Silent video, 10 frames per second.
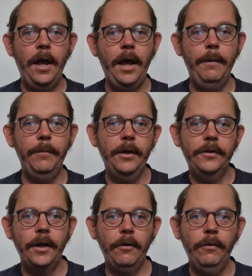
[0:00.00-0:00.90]
Um,
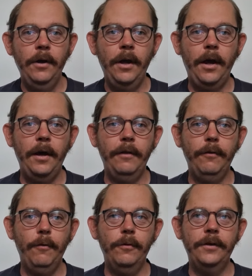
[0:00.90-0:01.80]
so I
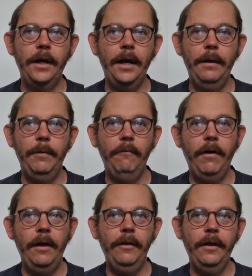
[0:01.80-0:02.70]
thought um,
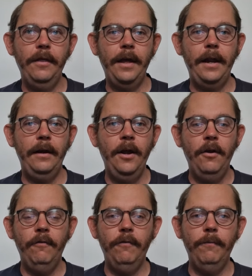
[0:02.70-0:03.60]
rather than
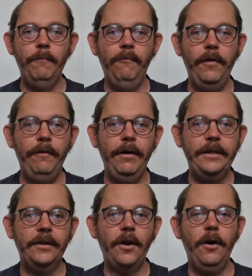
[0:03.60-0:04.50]
run the
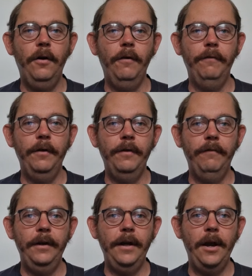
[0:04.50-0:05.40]
risk of the
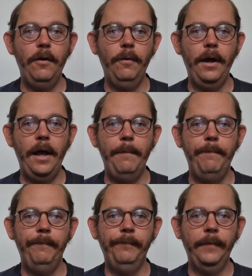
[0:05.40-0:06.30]
video um,